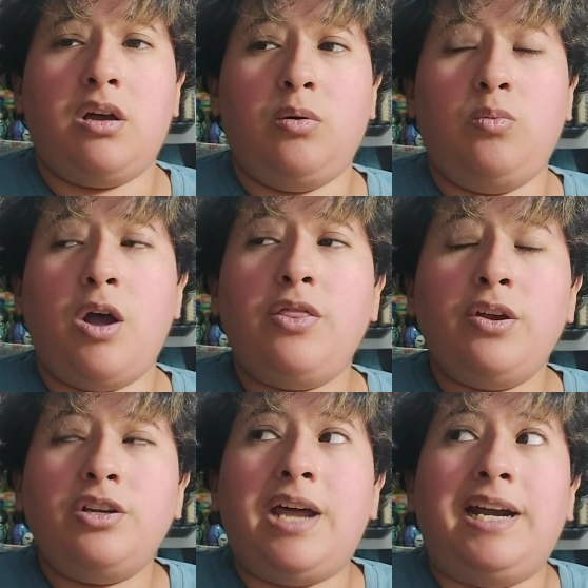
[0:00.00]

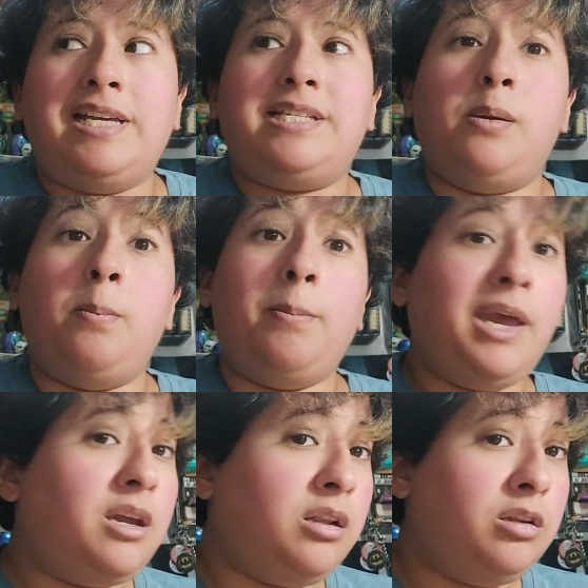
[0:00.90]
Whether that is
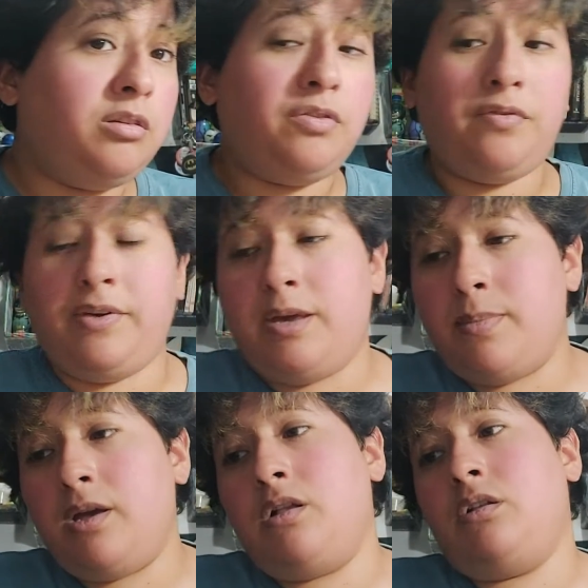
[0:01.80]
male,
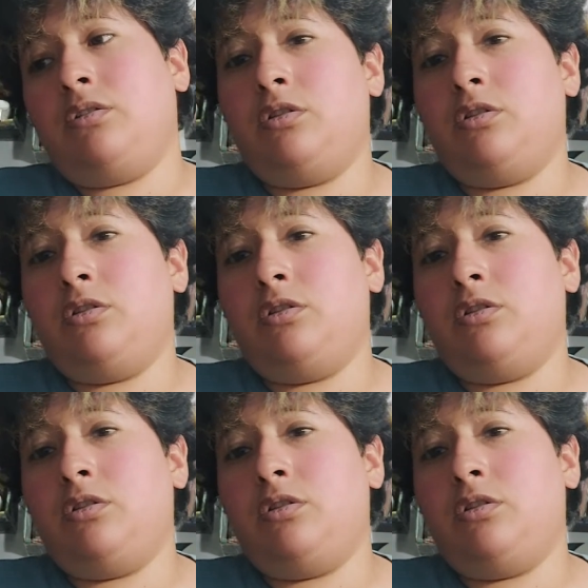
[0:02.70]
female,